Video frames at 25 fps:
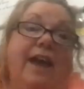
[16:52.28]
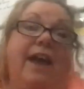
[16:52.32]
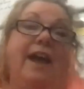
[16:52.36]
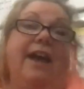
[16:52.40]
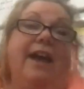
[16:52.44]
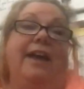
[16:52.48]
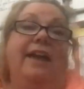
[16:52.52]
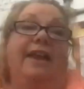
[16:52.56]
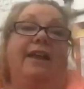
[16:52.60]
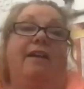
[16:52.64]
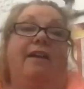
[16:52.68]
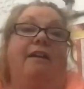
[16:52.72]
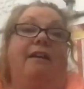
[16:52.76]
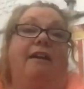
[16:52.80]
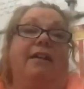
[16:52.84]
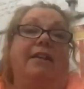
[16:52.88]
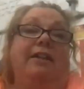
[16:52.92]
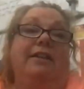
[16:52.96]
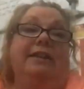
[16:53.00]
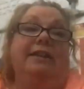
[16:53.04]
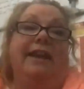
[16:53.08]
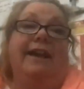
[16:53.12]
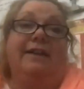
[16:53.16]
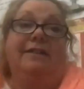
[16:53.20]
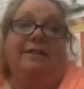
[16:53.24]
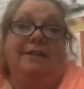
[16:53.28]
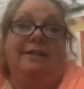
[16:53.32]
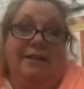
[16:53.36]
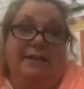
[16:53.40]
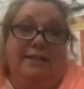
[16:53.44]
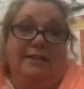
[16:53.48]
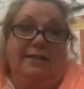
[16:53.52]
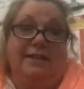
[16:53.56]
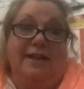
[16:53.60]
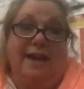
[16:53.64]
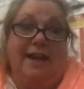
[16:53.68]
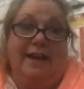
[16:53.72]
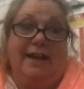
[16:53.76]
I got to haul it down to
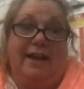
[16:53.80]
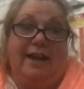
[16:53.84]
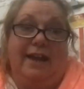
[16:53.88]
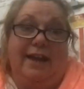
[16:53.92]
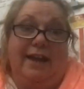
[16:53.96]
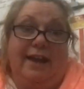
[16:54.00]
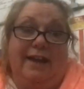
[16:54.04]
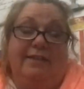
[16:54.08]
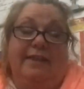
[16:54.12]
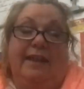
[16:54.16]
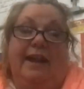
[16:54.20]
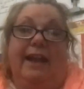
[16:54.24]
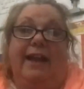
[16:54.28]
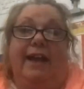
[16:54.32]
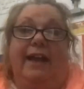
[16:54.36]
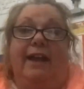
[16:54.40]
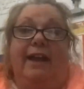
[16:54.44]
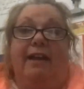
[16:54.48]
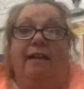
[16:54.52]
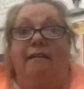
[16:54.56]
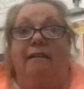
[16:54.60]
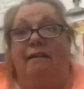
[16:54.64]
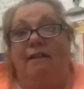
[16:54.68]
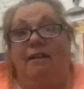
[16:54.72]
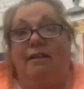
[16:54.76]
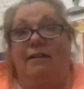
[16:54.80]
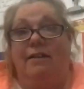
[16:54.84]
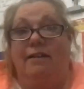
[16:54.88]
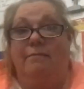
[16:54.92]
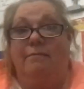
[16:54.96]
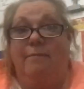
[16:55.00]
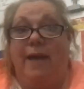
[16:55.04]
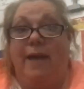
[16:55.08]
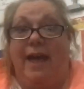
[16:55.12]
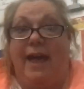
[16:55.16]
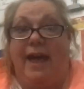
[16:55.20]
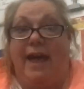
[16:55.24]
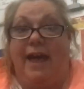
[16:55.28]
Kentucky and then I got to haul it
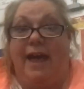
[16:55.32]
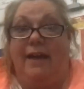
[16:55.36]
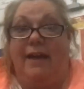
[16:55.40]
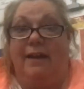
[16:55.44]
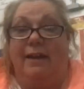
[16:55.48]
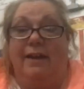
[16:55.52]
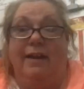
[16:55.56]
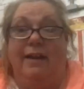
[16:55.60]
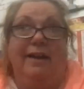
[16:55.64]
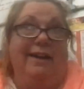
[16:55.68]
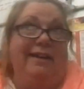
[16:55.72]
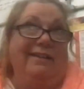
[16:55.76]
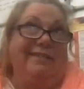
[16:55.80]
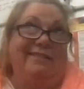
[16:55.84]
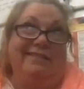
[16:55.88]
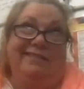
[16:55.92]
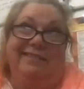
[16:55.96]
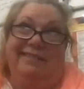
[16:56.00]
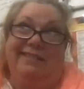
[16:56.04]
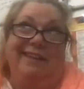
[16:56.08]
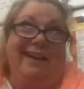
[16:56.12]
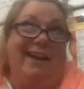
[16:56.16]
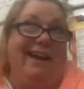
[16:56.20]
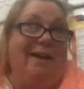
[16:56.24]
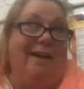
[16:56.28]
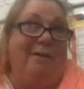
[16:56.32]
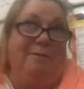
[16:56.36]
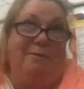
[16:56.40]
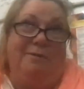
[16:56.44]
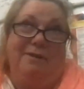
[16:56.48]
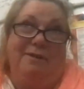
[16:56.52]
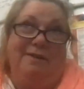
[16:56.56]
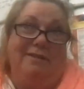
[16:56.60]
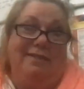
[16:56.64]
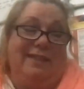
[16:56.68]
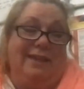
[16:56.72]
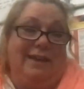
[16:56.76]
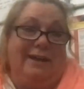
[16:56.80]
back. Not
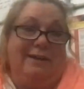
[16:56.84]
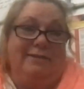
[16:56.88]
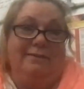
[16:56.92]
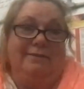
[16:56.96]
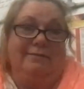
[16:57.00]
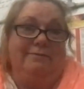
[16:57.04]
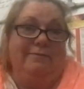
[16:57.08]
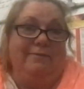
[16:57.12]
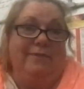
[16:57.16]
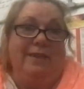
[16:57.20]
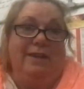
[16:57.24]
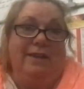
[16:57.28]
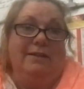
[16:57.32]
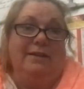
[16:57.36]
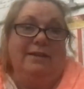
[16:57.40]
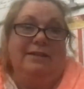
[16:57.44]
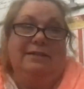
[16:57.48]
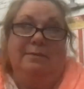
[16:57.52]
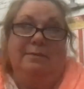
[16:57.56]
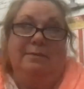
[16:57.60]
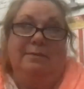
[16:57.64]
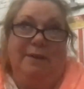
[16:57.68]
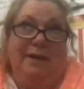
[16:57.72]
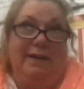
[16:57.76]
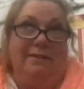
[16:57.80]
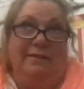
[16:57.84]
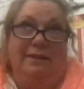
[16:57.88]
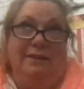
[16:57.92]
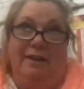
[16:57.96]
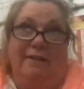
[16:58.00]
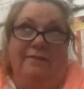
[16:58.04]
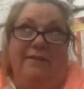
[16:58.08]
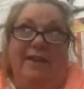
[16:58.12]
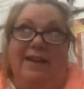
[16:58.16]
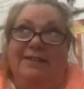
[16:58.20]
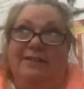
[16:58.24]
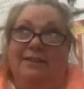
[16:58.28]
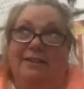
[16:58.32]
worth it. Because I mean, you know,
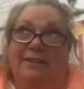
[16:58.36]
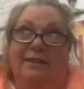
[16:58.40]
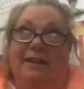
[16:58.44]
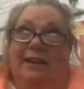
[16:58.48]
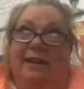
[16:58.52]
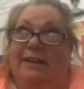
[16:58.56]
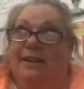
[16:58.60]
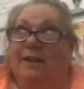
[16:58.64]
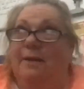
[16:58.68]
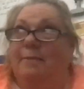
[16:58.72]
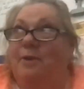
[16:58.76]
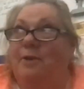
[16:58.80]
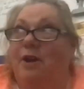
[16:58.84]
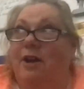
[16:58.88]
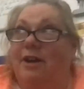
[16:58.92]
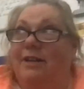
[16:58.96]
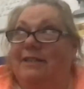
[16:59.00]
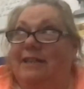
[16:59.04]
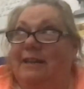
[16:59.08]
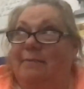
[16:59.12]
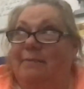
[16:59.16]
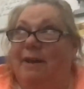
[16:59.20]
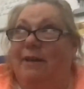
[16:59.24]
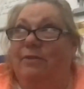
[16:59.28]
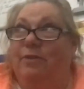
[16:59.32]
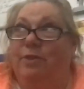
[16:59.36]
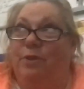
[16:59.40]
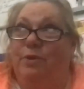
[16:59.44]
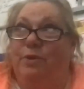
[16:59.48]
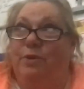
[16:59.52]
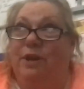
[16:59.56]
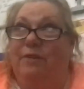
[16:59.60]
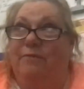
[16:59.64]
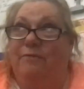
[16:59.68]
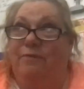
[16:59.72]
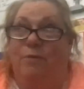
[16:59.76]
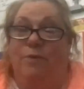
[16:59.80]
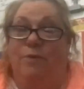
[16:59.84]
that's going to end up costing about
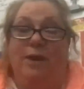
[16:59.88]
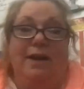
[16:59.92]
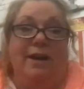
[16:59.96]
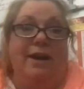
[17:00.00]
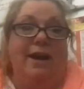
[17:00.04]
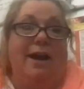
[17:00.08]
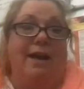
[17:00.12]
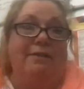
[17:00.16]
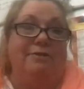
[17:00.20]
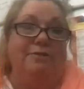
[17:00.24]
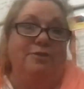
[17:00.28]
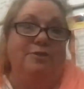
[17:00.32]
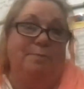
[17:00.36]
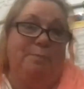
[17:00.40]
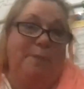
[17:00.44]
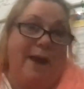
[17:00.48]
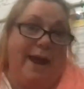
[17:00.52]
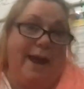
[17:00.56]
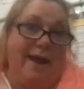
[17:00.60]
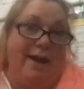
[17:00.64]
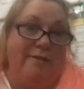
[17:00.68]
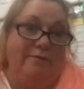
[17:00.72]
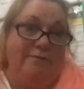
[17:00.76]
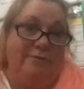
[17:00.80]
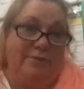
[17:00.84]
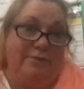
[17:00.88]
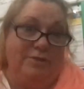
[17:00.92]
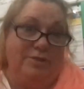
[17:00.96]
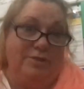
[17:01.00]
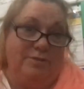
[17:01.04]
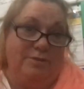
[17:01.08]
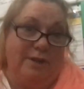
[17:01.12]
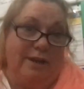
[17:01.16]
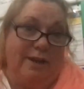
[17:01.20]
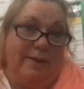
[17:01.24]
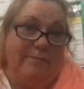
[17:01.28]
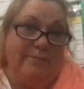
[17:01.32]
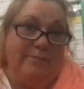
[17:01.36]
$30, $40 a pound for
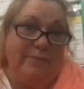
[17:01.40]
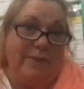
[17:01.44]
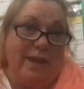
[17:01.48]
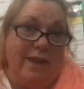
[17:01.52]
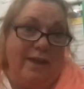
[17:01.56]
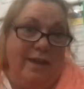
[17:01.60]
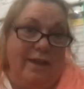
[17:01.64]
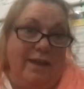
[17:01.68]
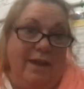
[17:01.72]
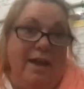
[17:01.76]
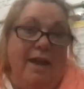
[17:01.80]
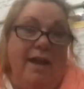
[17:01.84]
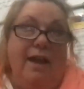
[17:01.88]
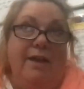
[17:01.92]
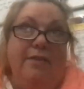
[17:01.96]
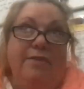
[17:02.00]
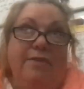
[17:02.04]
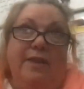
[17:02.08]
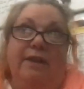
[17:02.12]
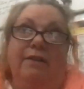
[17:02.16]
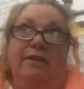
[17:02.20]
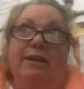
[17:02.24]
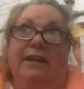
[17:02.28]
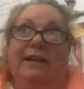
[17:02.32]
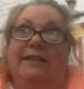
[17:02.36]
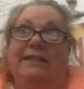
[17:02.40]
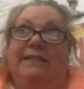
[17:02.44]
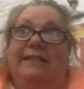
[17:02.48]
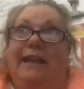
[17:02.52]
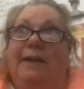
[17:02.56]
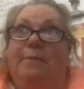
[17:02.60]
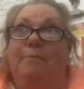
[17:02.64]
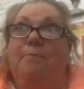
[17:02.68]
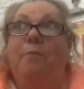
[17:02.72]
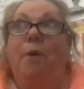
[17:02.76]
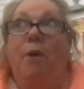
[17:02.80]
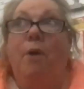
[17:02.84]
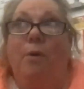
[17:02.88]
shrimp. There is a
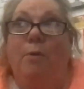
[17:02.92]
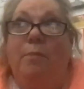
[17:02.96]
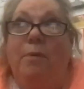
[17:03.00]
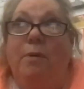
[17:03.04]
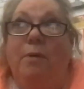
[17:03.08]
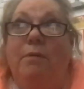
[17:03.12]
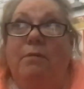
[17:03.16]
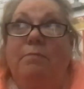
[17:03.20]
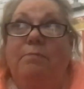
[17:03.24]
mobile